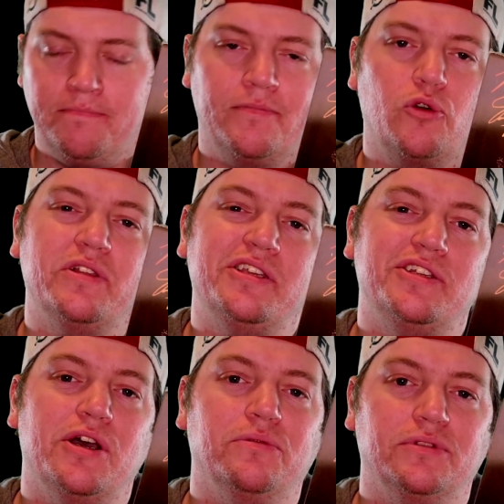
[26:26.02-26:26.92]
Quincy
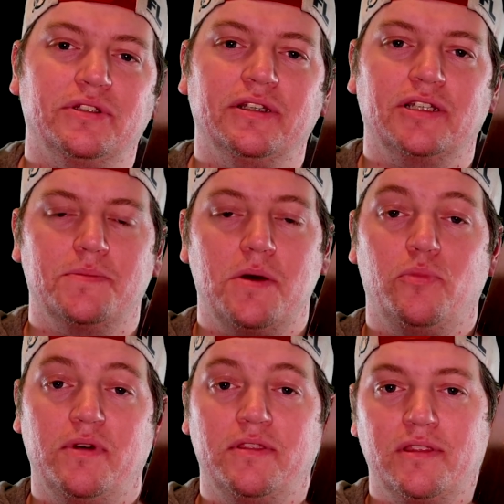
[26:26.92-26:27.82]
Jones to come up
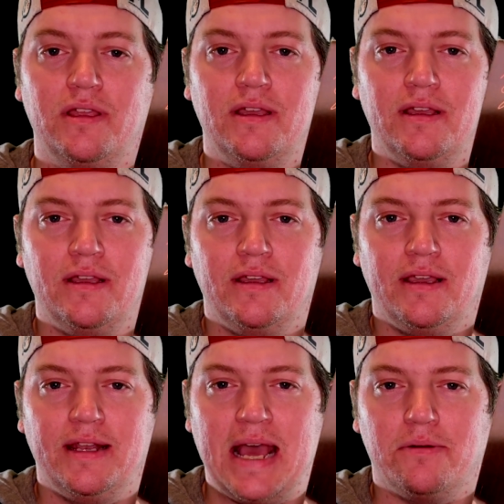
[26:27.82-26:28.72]
with
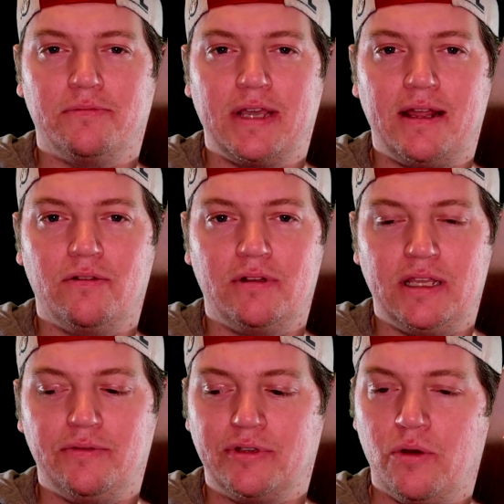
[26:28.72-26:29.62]
an album title, and he
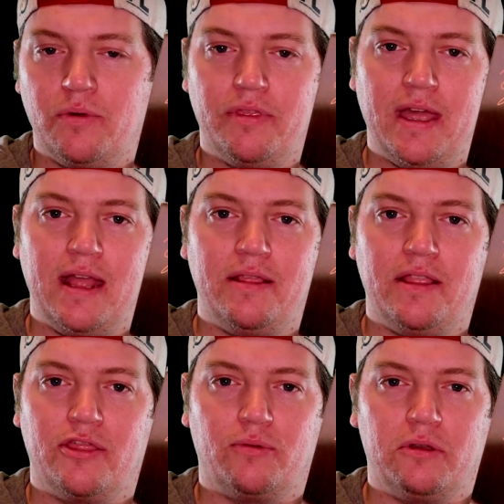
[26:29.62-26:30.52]
was going with that, and then
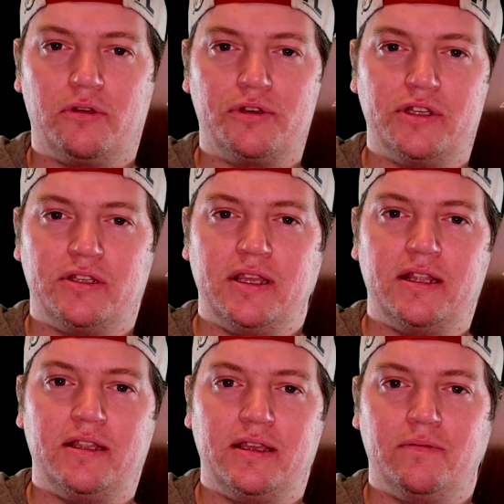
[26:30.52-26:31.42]
Thriller just hit
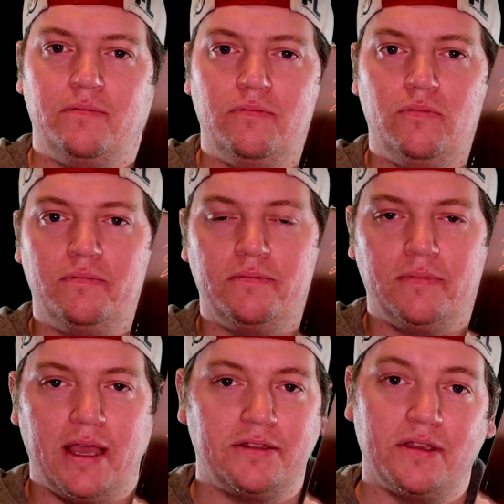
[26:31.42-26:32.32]
him
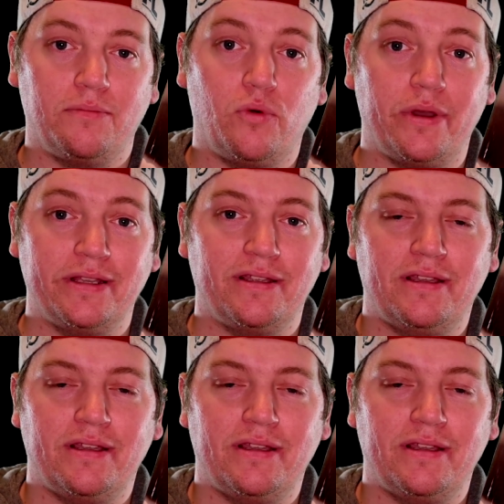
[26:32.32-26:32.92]
at some point.